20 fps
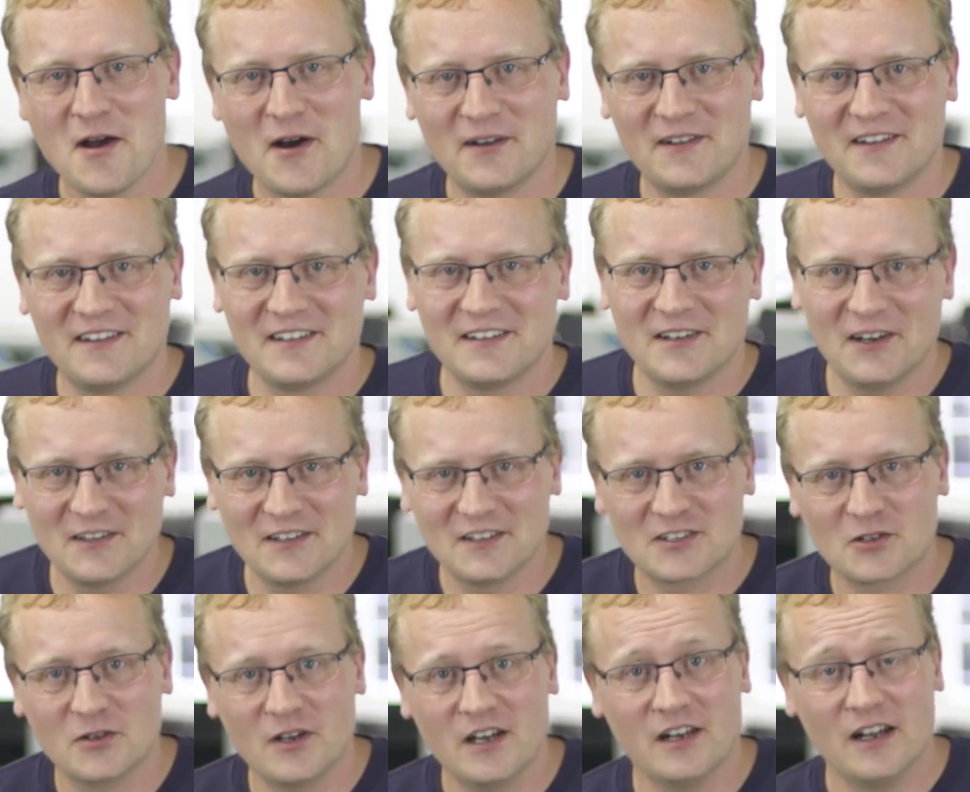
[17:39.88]
on, the, on the
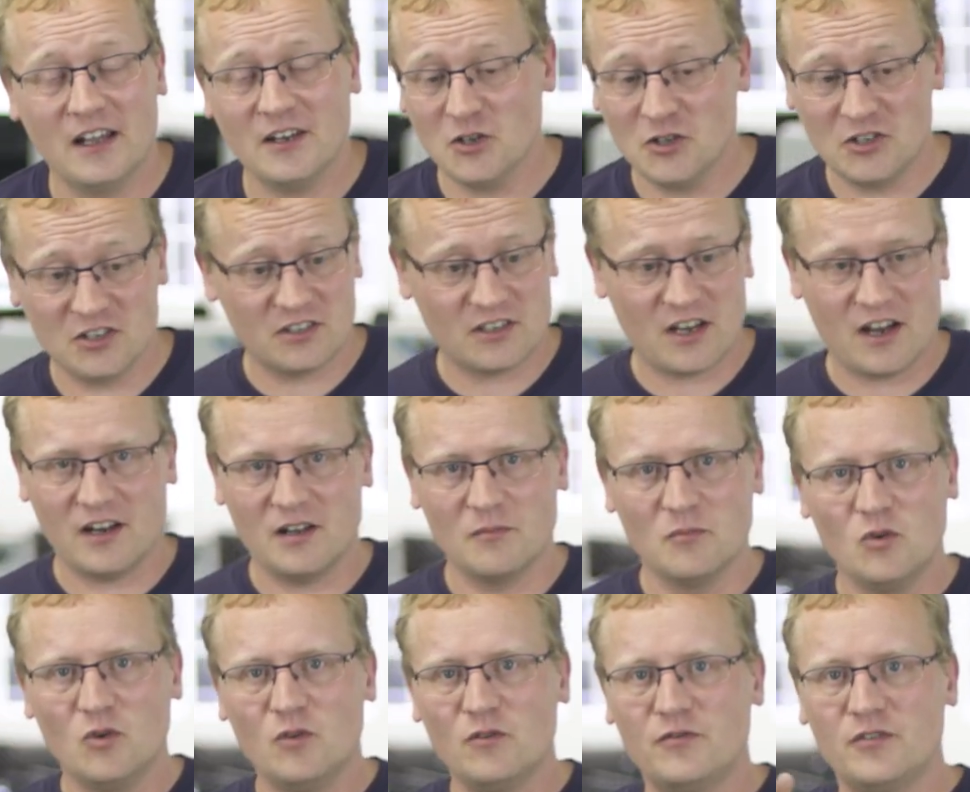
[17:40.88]
screen. And you just kind of
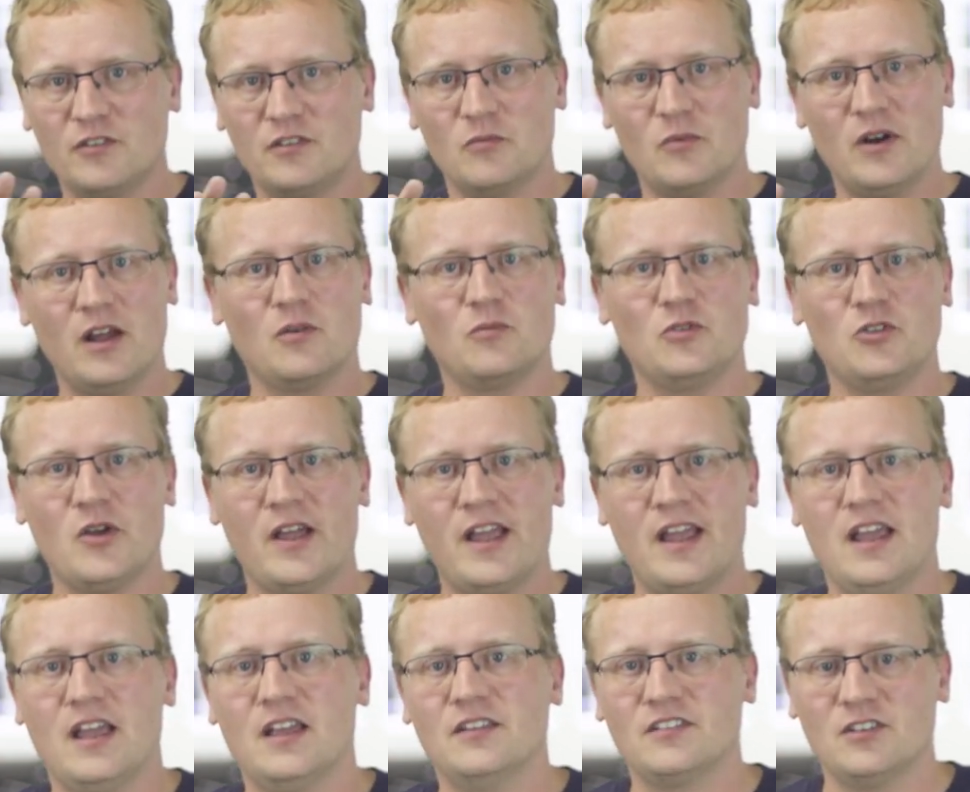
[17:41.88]
move it around with your
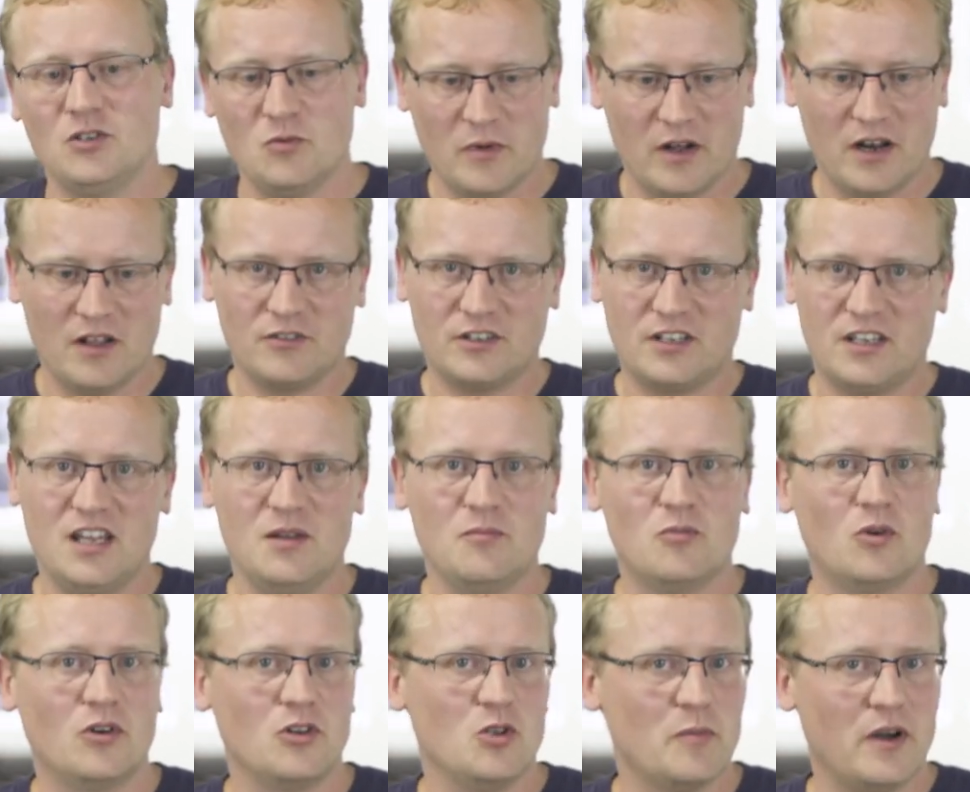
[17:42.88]
hands and you might have a
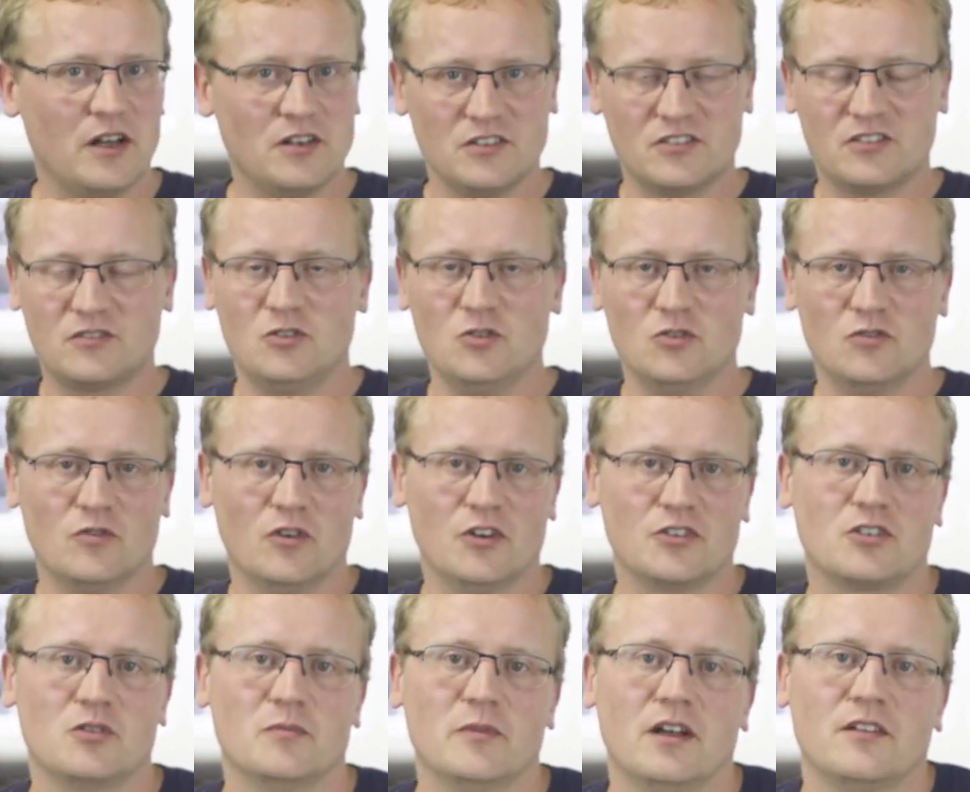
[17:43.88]
keyboard or you might just use
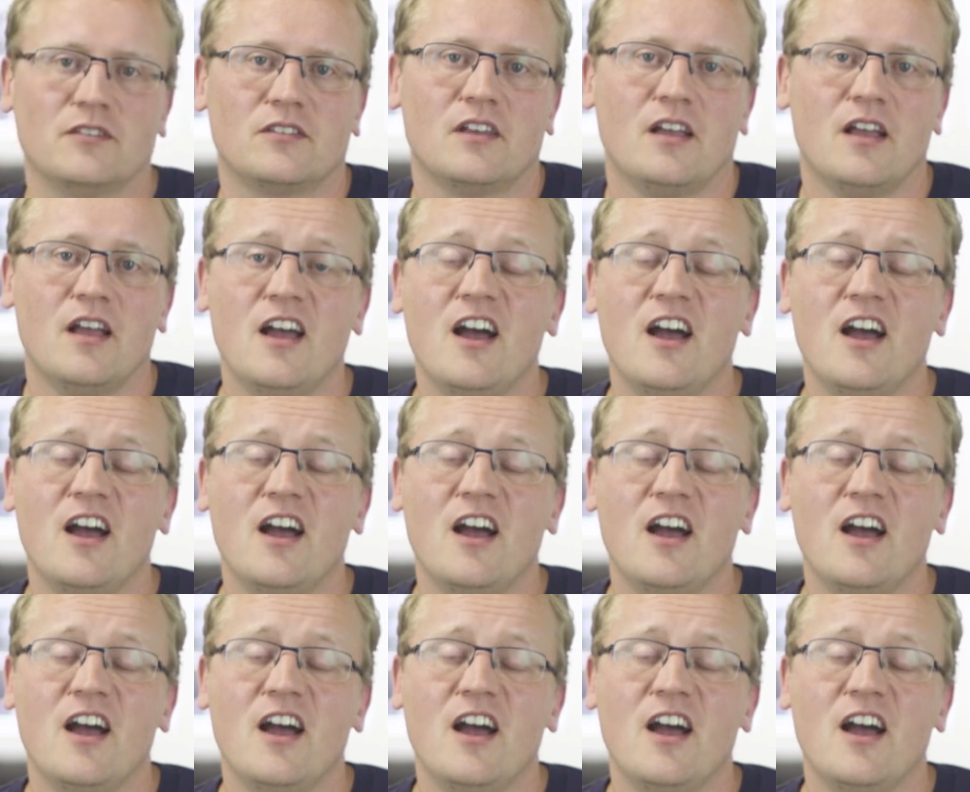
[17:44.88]
voice commands.